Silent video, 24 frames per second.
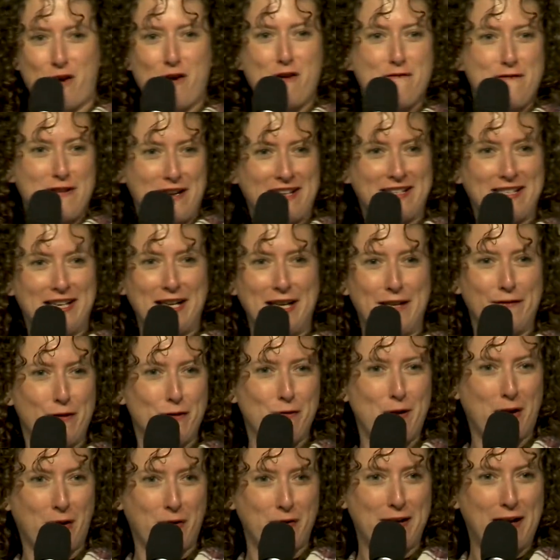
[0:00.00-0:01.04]
RV stands for
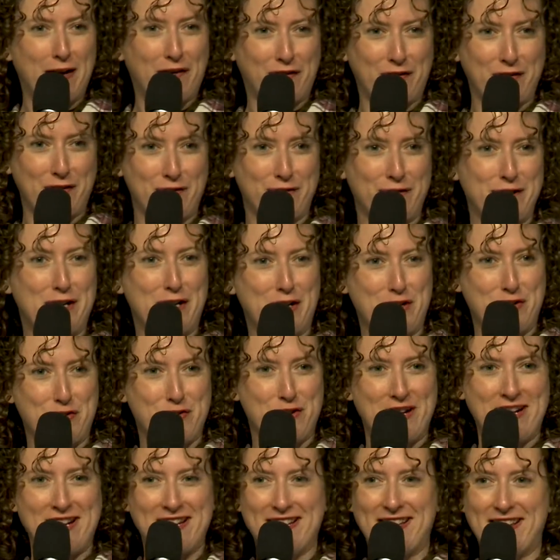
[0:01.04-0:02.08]
recreational vehicle,
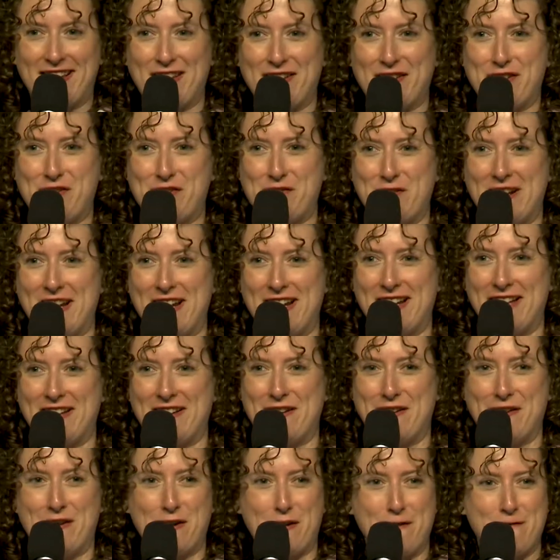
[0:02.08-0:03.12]
right? So when I
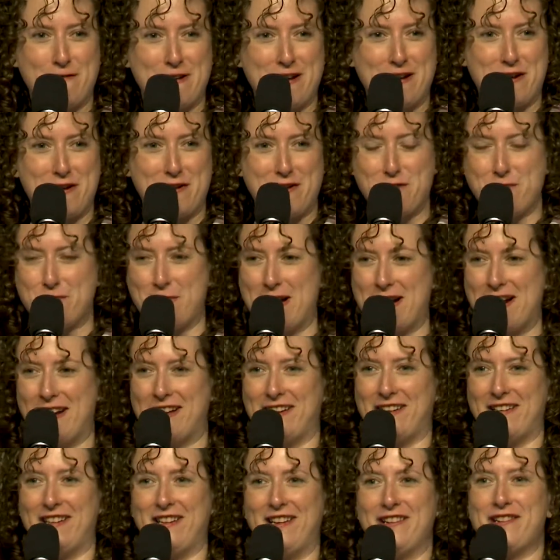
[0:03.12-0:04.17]
saw an RV go by,
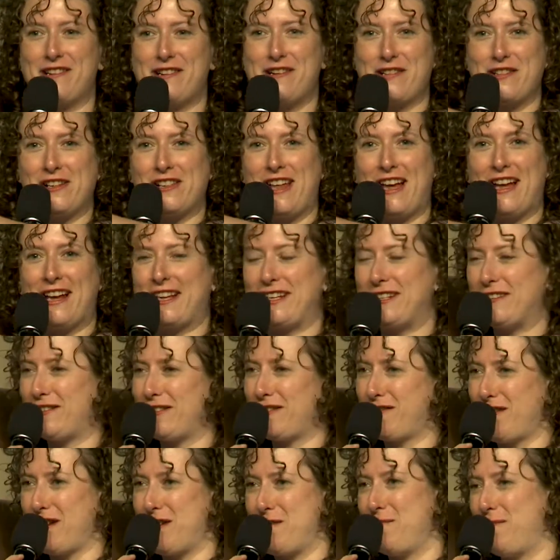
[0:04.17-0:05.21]
I'd go, there go the last of
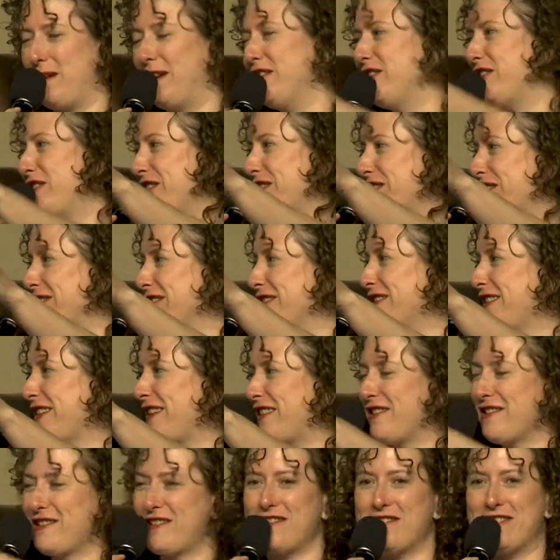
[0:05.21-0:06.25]
the great pensioners.
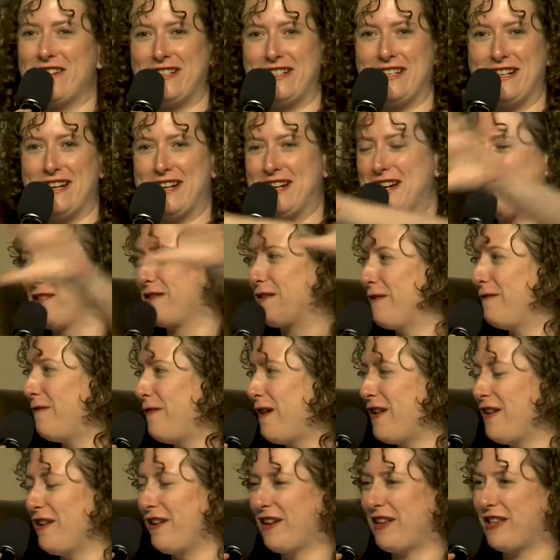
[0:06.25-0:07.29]
They're going to Niagara
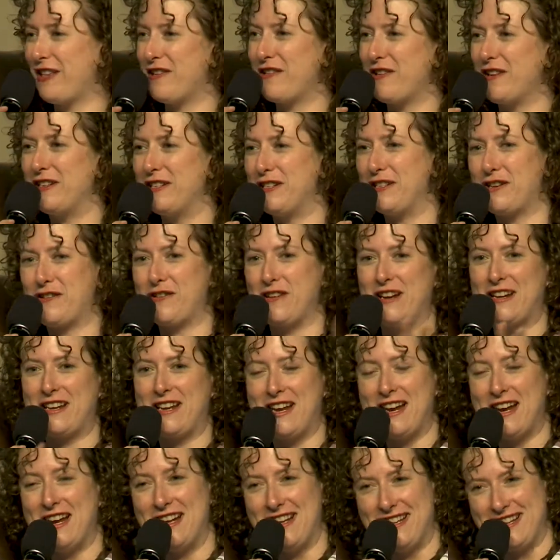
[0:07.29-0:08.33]
Falls. They're going to the Grand
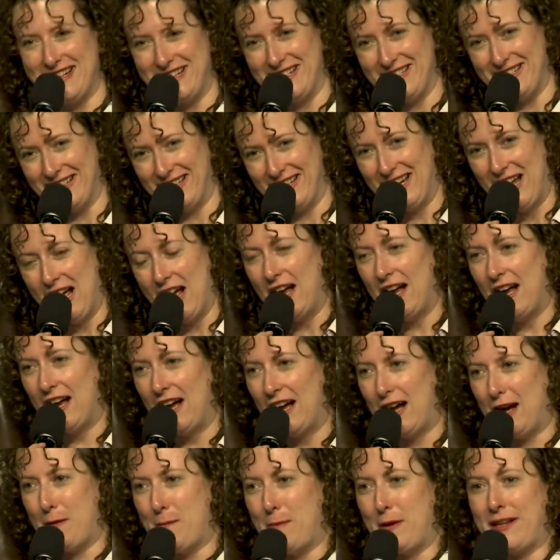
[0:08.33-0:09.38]
Canyon.
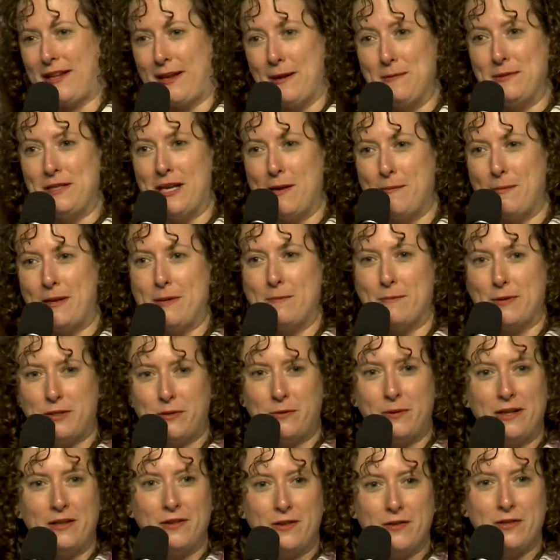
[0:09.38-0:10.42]
But sometimes in
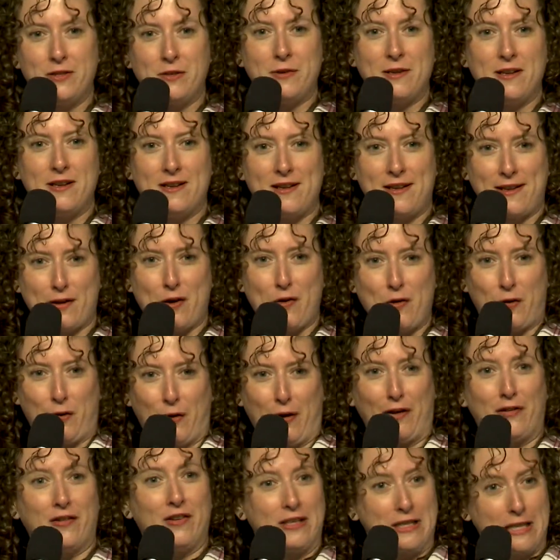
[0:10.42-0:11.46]
between, they're doing
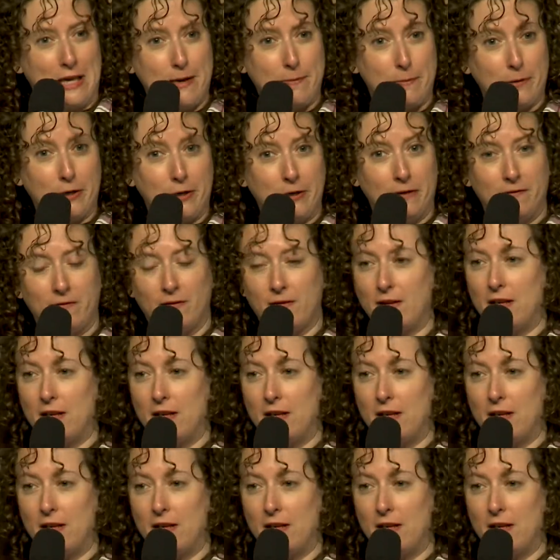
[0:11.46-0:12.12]
soul-crushing labor.